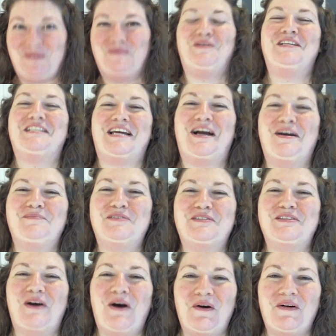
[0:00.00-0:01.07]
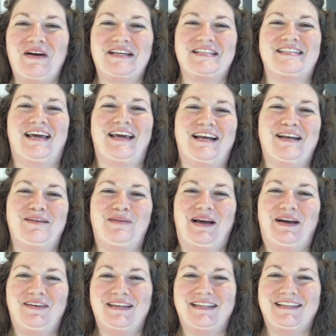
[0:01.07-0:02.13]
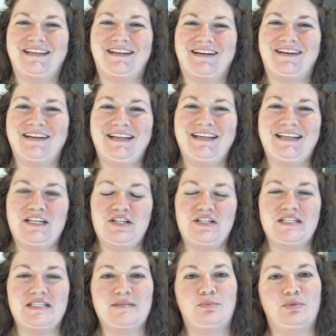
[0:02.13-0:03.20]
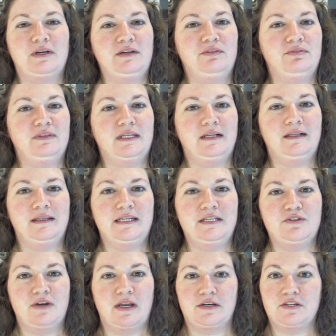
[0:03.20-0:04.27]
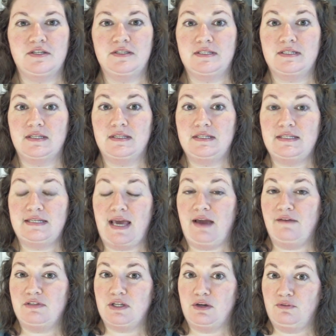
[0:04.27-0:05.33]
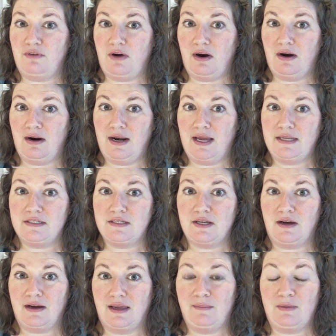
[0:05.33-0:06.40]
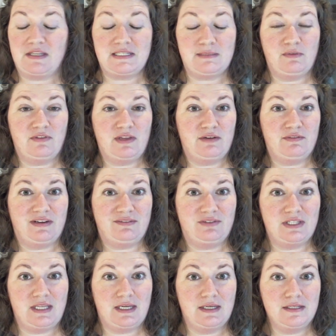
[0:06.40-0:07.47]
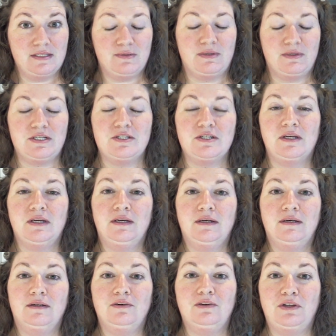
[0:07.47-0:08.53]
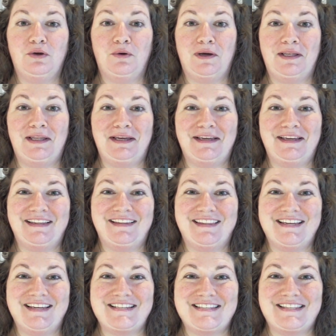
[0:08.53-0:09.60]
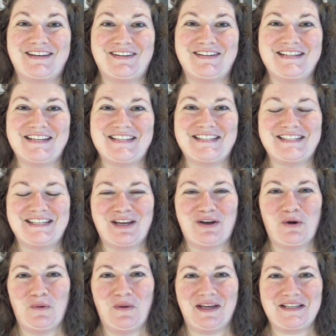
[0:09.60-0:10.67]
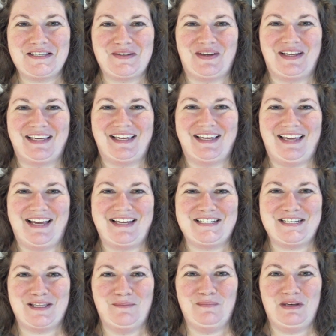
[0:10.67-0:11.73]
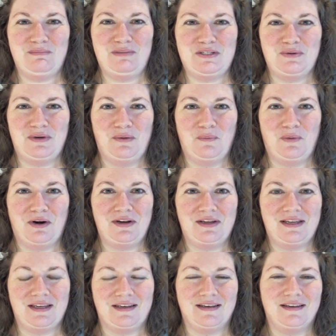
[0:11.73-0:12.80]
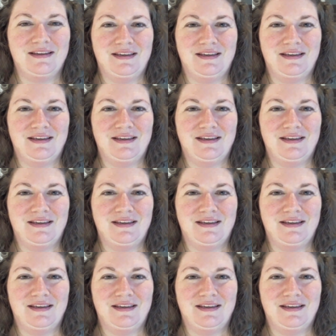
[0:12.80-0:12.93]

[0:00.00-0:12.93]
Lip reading: which I'm so excited about. They're just brief little introductions to the staff so far and talking about some of their favorite things, which, you know, I like things that are just quick so I can catch them in between work and